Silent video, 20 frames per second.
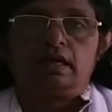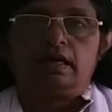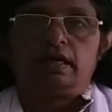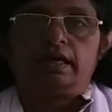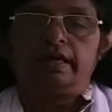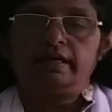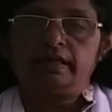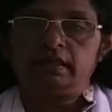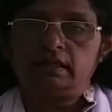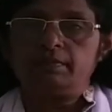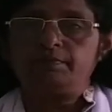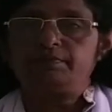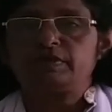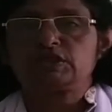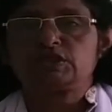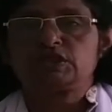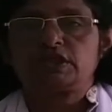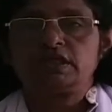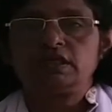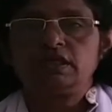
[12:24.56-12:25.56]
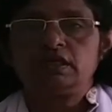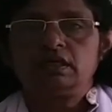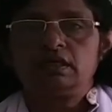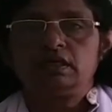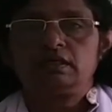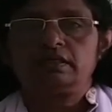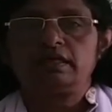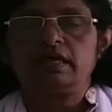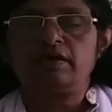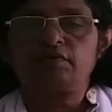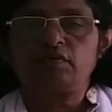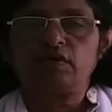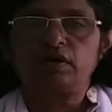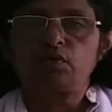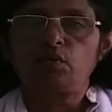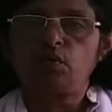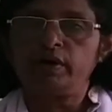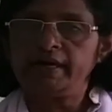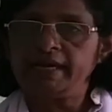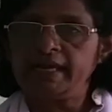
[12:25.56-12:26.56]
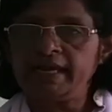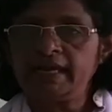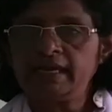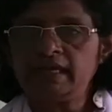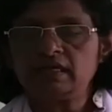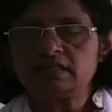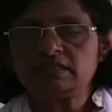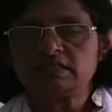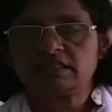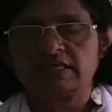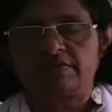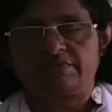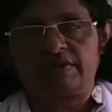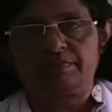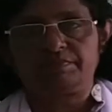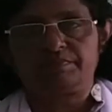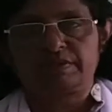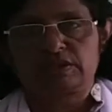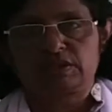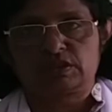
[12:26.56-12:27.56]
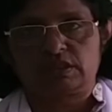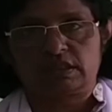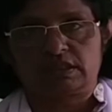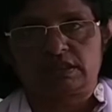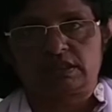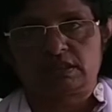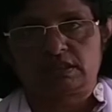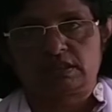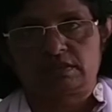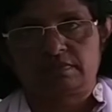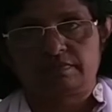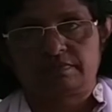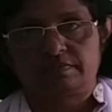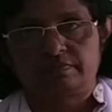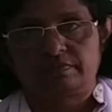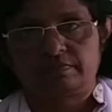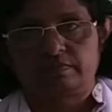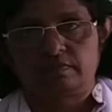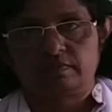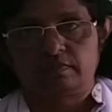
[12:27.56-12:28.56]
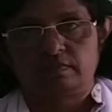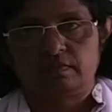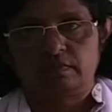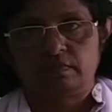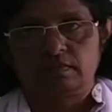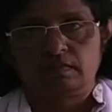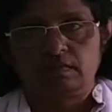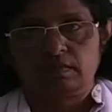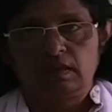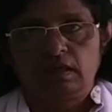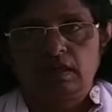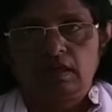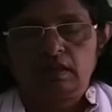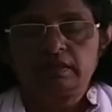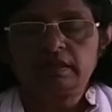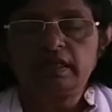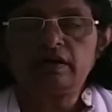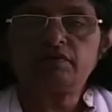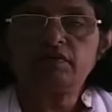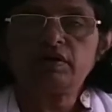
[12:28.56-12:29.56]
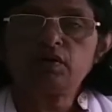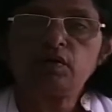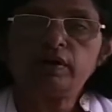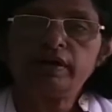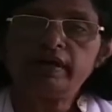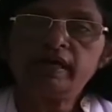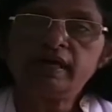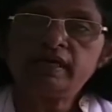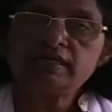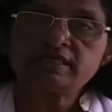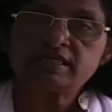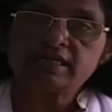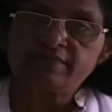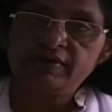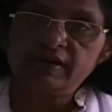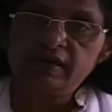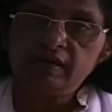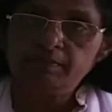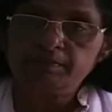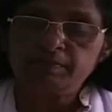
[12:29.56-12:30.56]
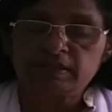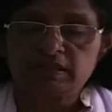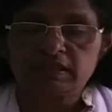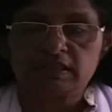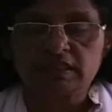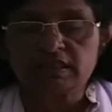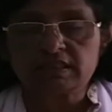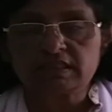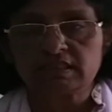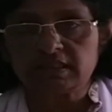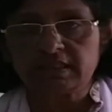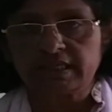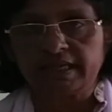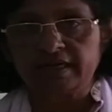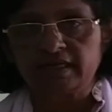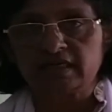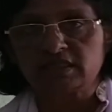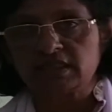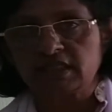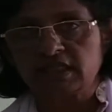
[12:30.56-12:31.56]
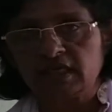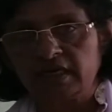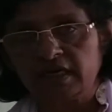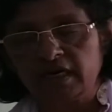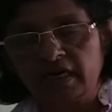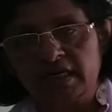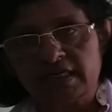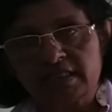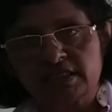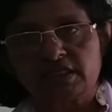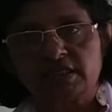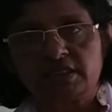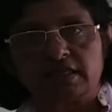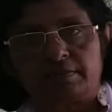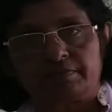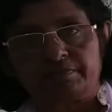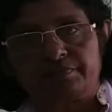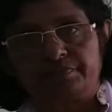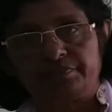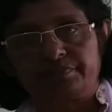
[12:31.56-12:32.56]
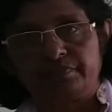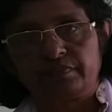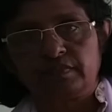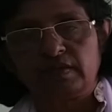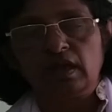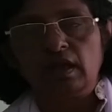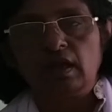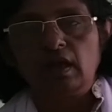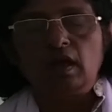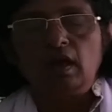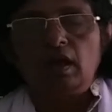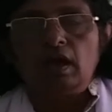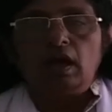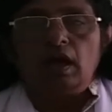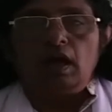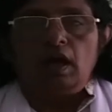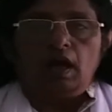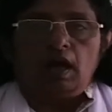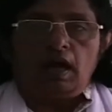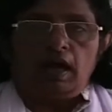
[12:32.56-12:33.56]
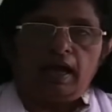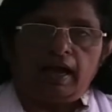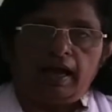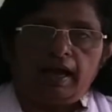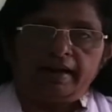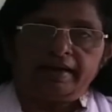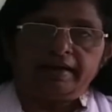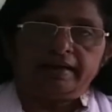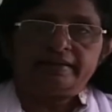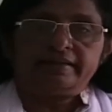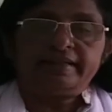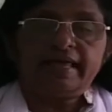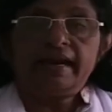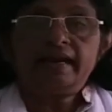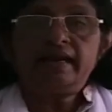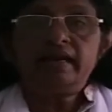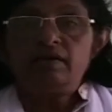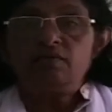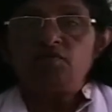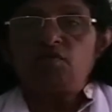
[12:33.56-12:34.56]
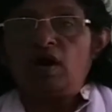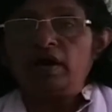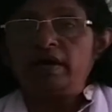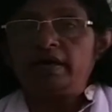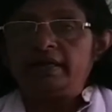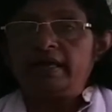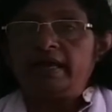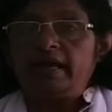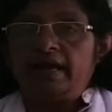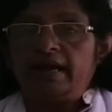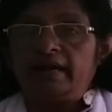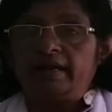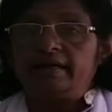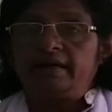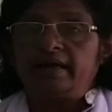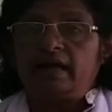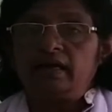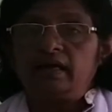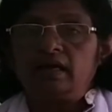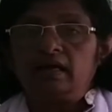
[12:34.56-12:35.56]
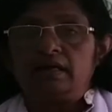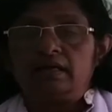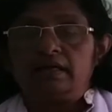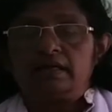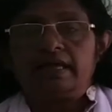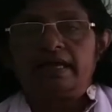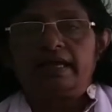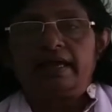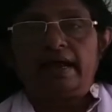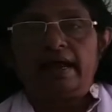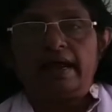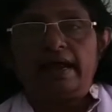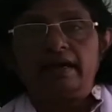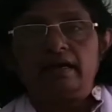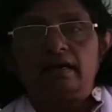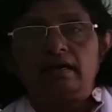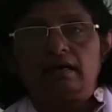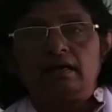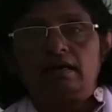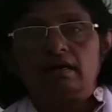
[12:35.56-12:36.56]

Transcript: in the prison. There were only 7 prisoners. There were only 7 prisoners. They released them. And then what they had done, they had